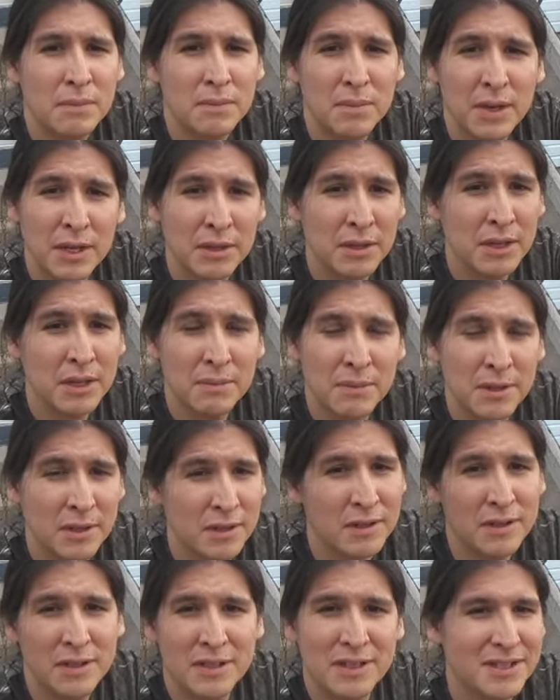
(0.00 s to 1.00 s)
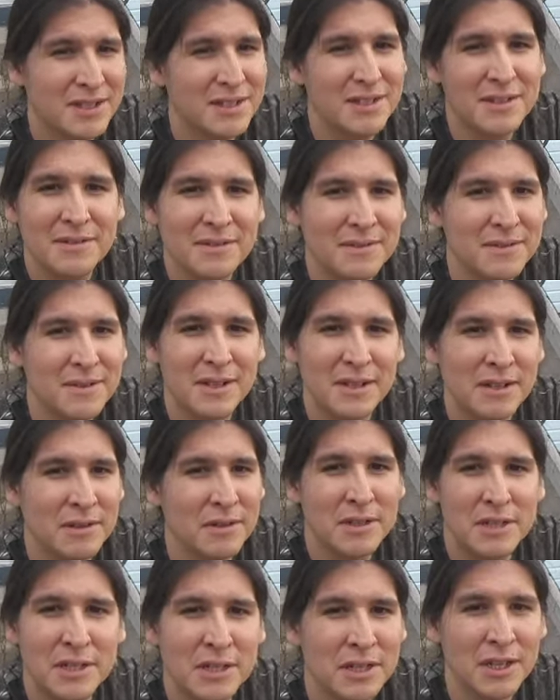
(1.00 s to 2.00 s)
By them, it's
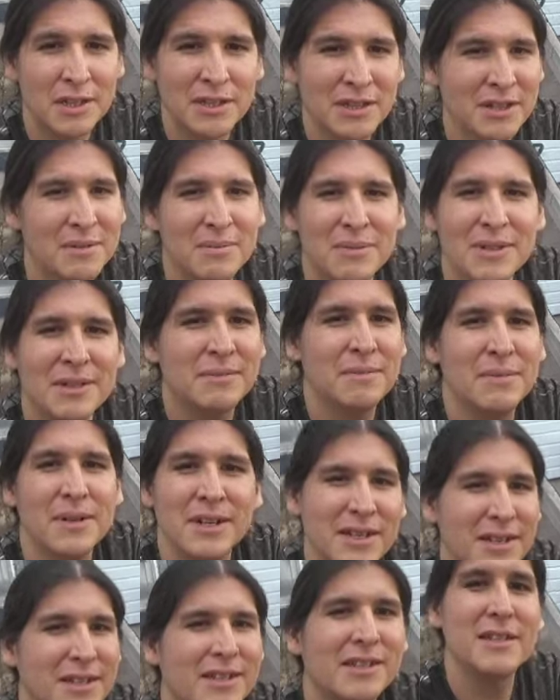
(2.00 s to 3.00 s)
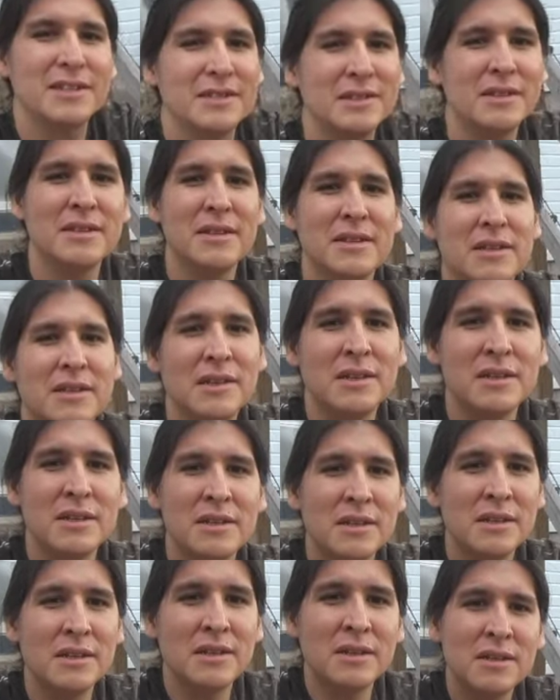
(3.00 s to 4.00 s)
nothing to me. But
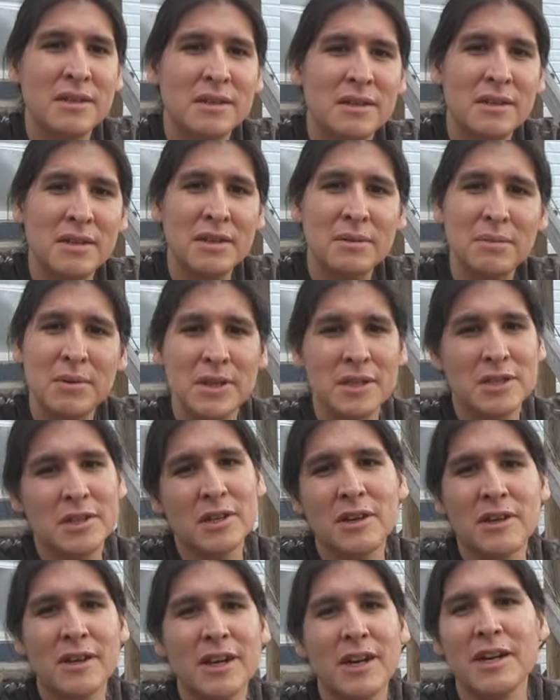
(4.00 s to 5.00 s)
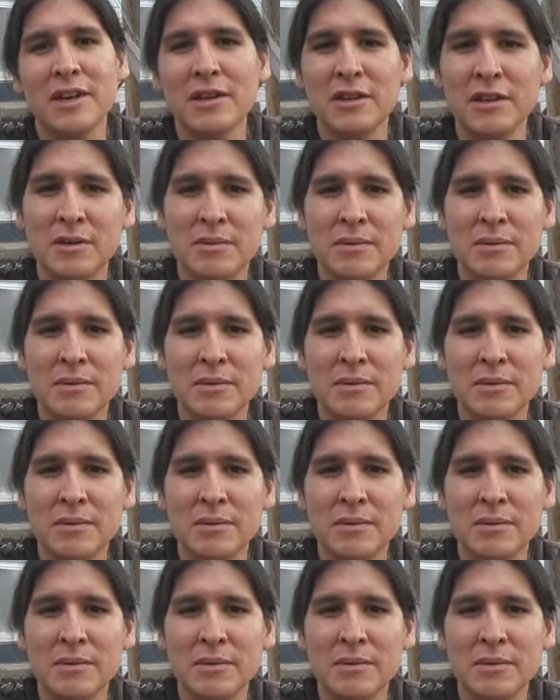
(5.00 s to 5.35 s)
it's all right.